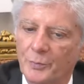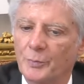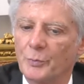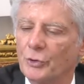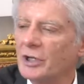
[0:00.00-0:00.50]

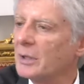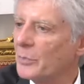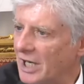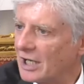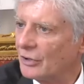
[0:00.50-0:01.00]
putting a
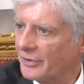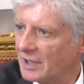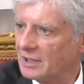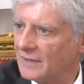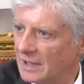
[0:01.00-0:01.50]
brake on
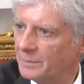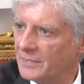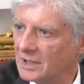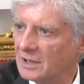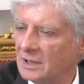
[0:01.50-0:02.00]
their
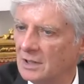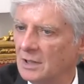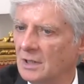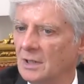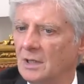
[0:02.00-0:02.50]
development. Mm
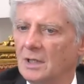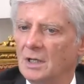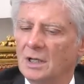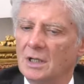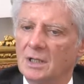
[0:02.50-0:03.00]

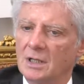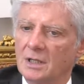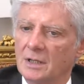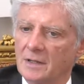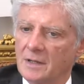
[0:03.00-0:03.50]

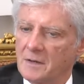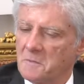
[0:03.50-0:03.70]
-hmm.